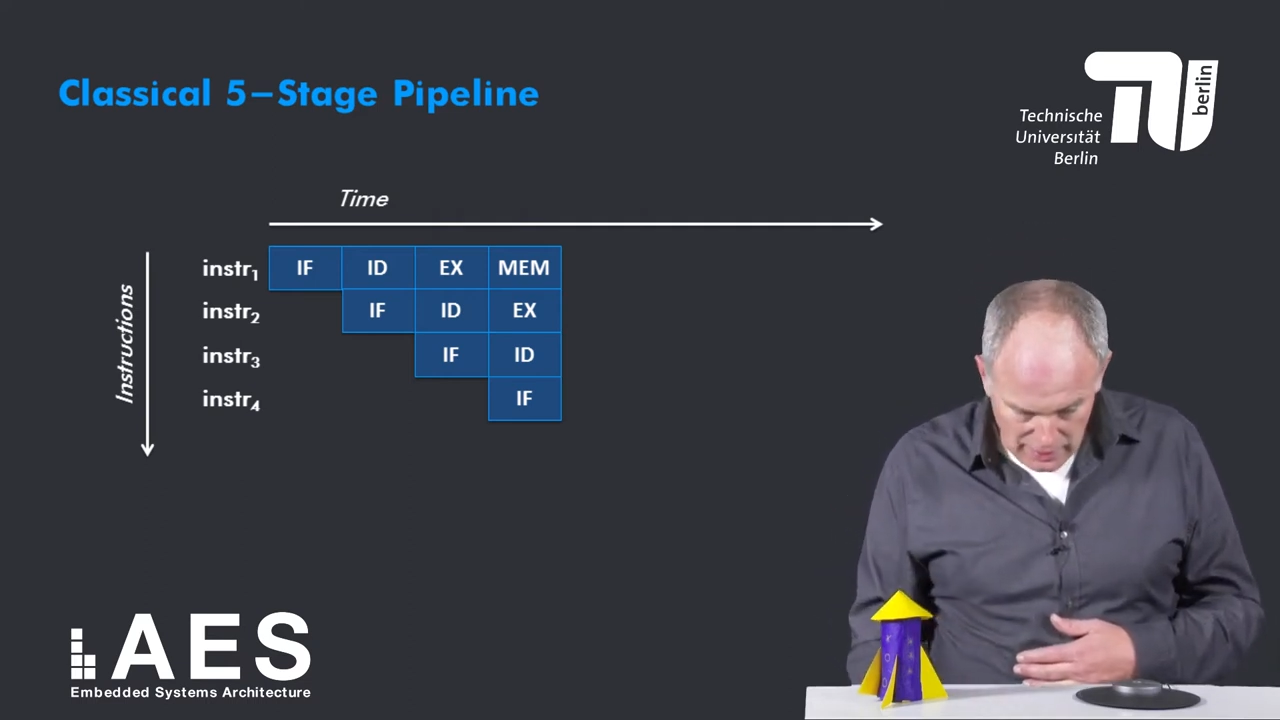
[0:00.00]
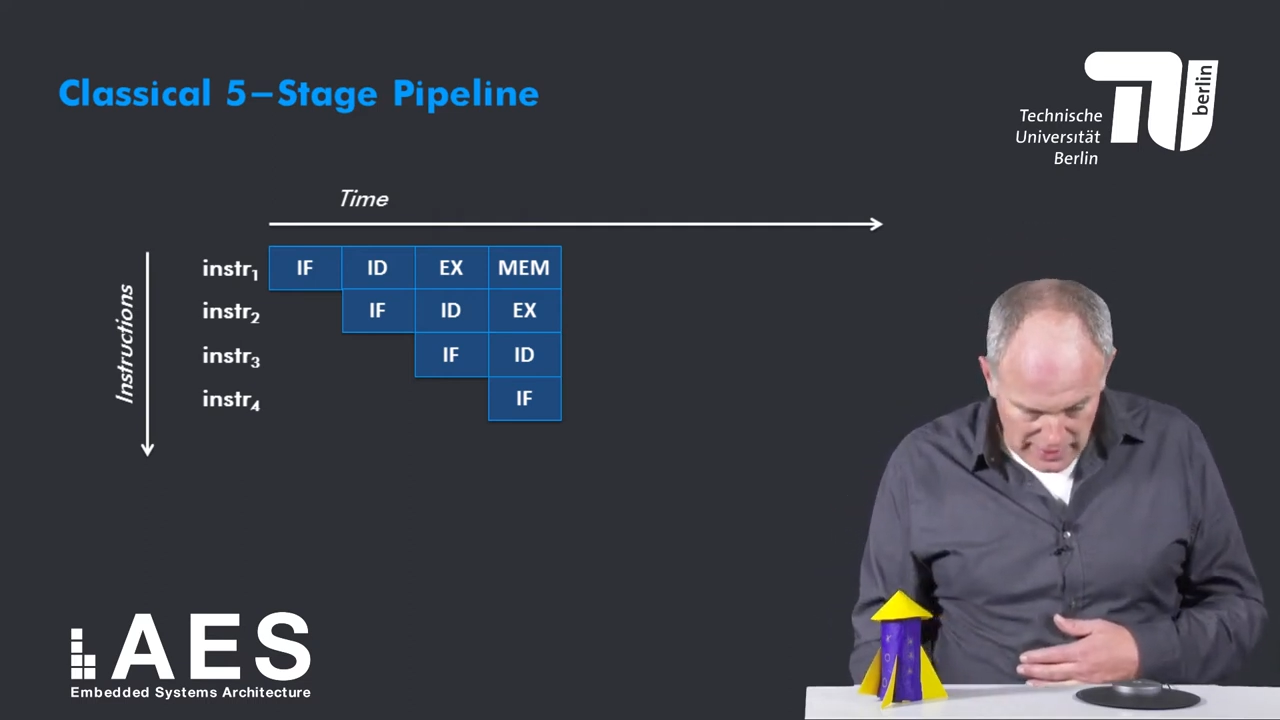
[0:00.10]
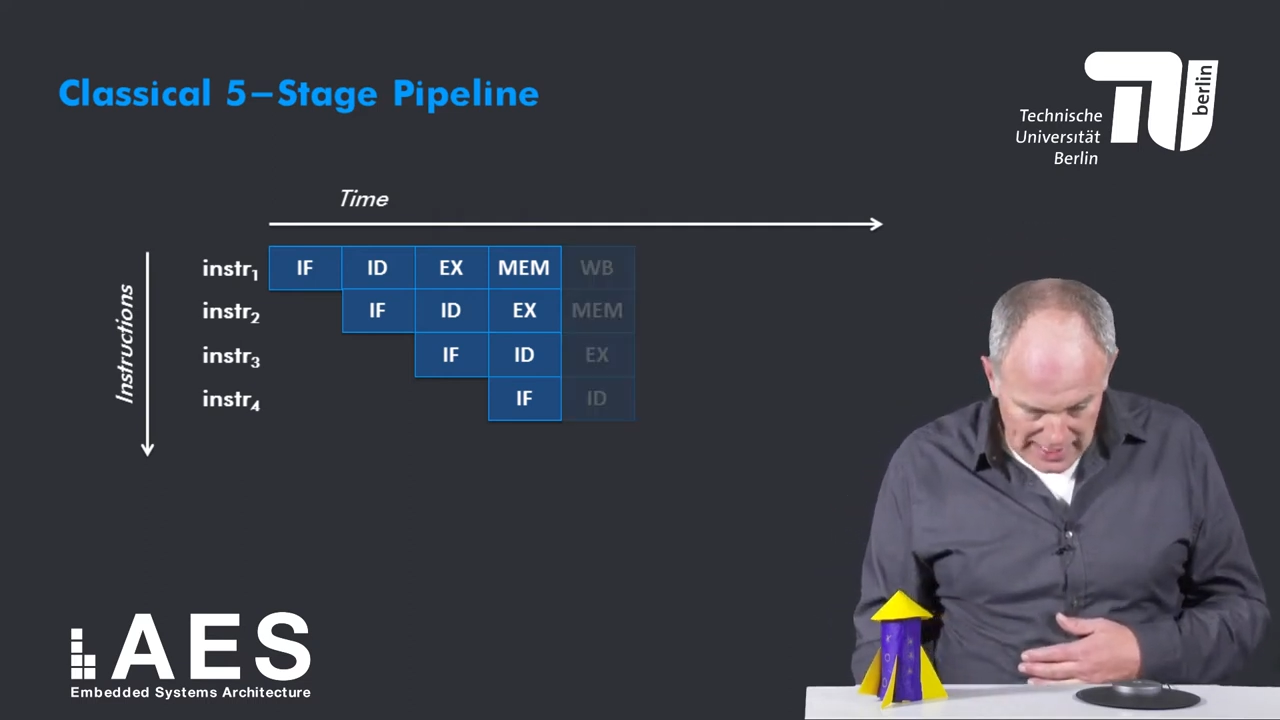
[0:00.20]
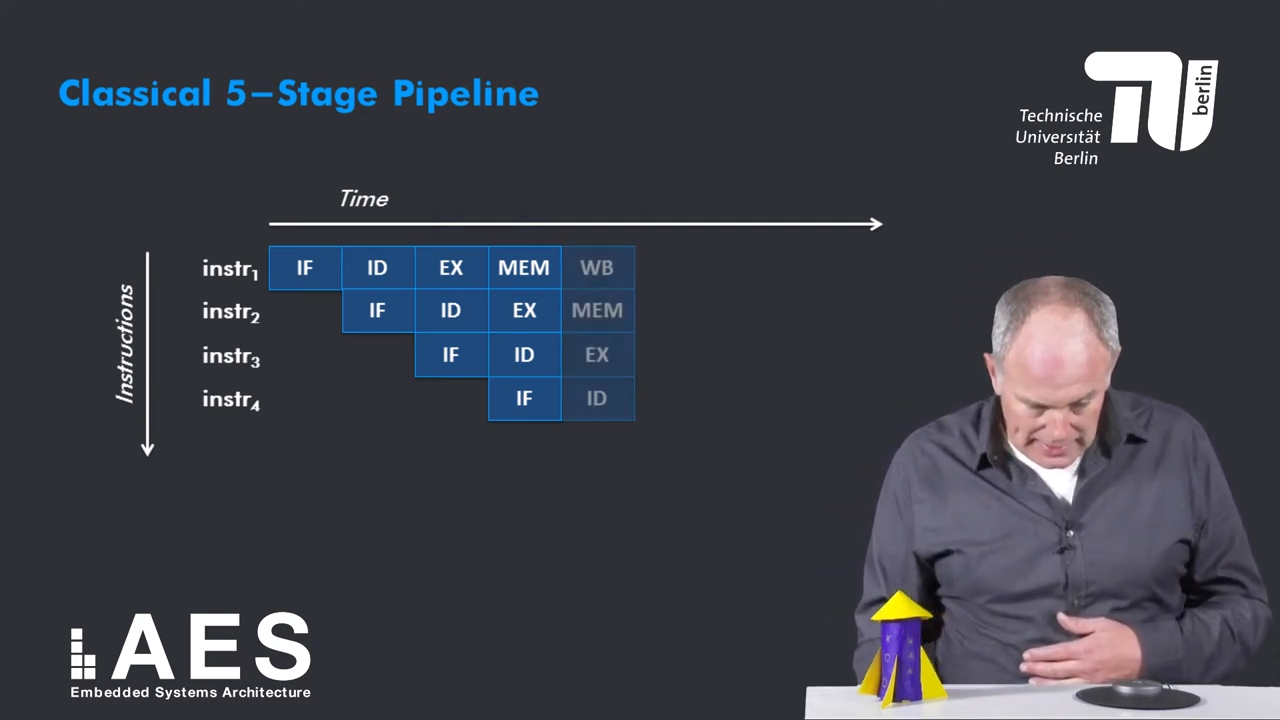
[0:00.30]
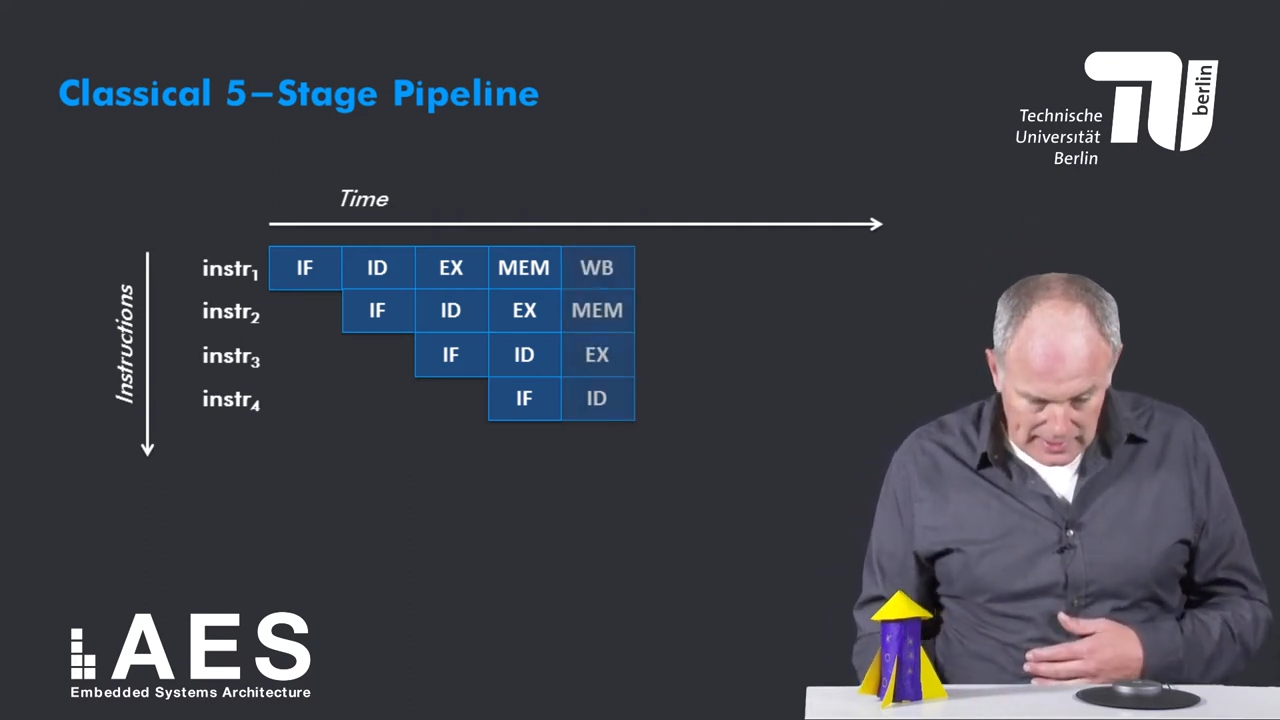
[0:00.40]

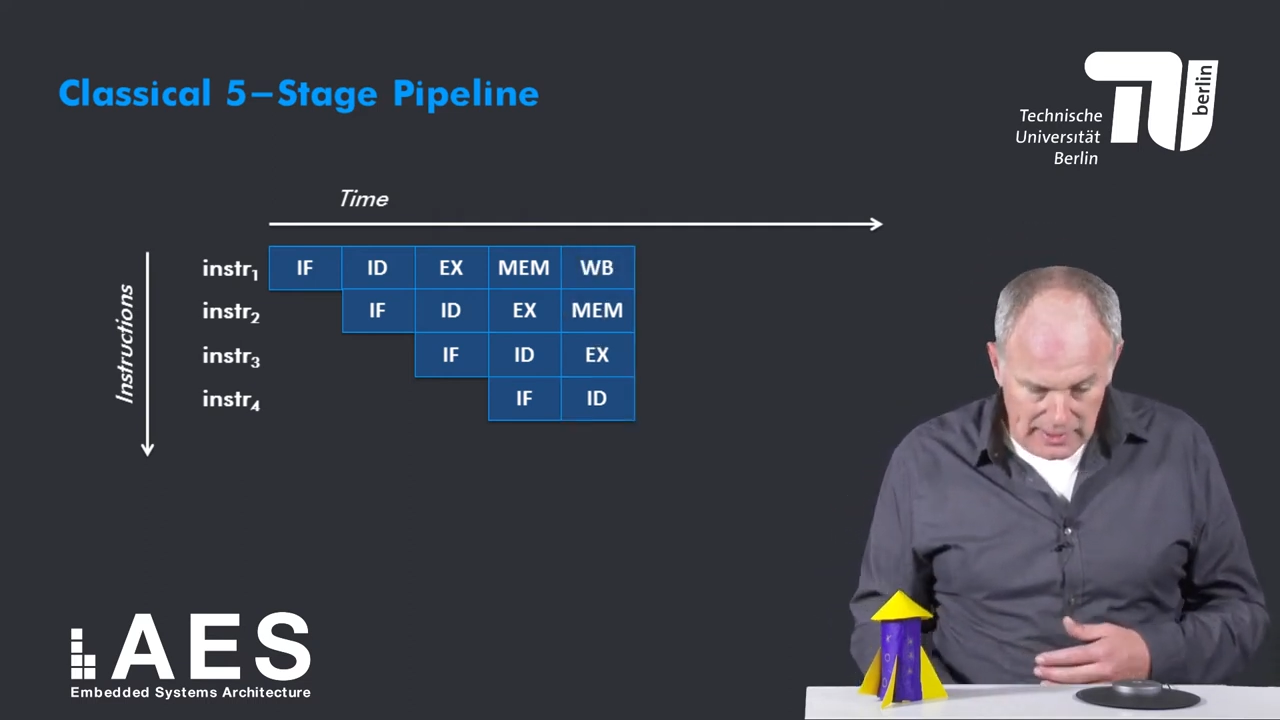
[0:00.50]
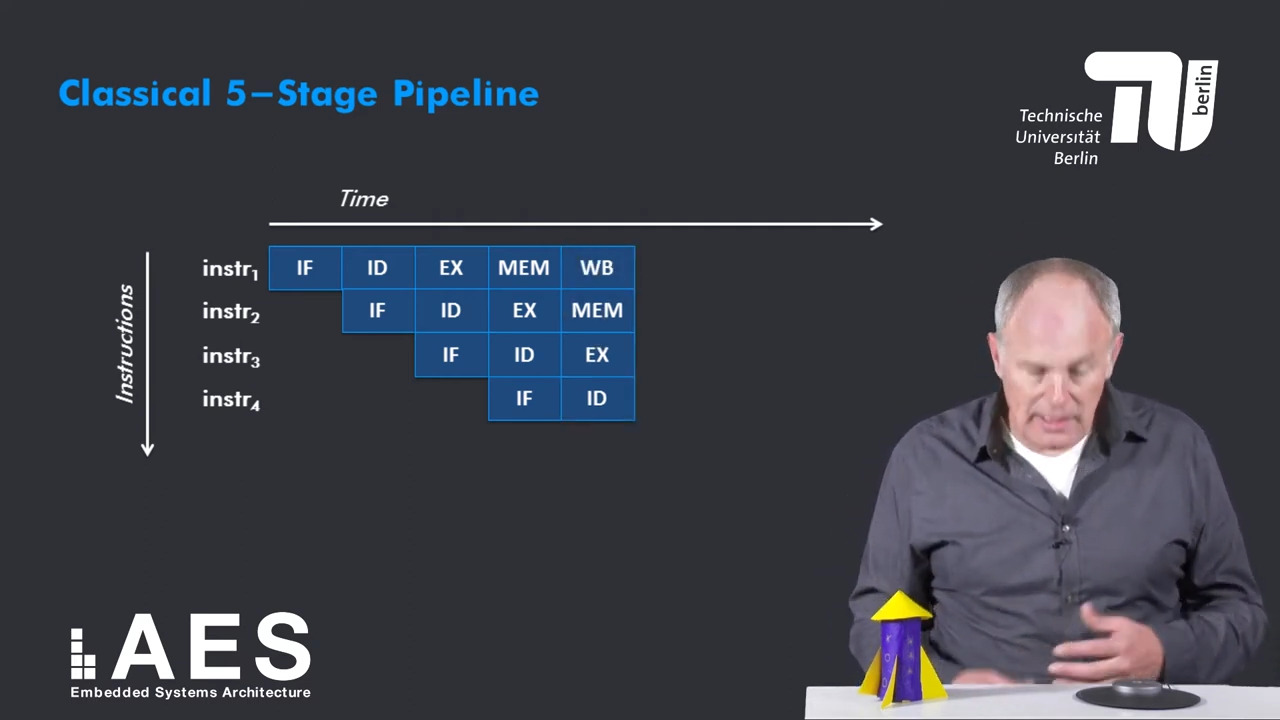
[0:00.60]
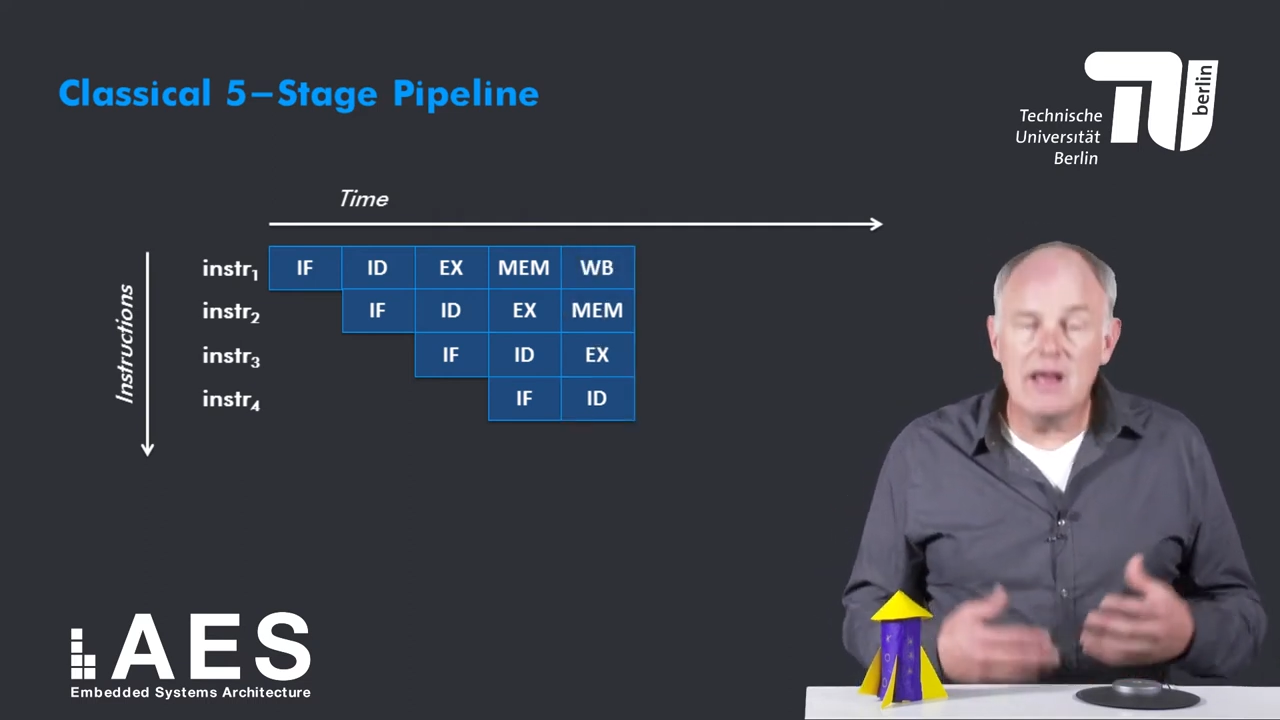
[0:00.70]
Then,